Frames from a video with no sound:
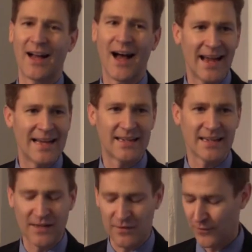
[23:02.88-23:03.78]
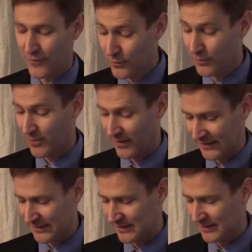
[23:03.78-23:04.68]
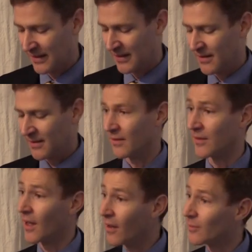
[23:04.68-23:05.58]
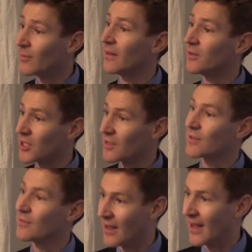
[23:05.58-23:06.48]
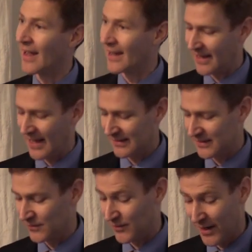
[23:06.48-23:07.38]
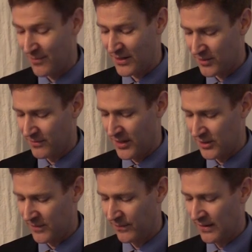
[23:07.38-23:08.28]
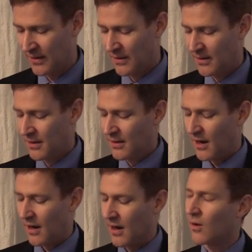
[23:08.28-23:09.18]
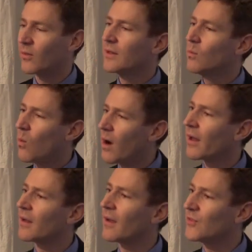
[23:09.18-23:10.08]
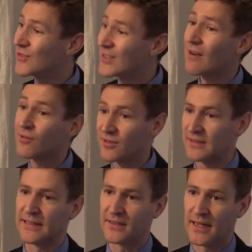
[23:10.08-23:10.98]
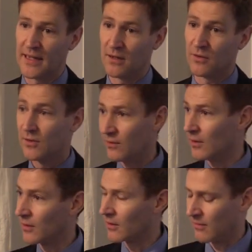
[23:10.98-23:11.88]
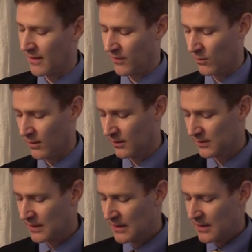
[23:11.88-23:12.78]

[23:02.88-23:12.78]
a hike in fuel prices that the government justified as an environmental measure, are only one of several indicators, if you look around the world,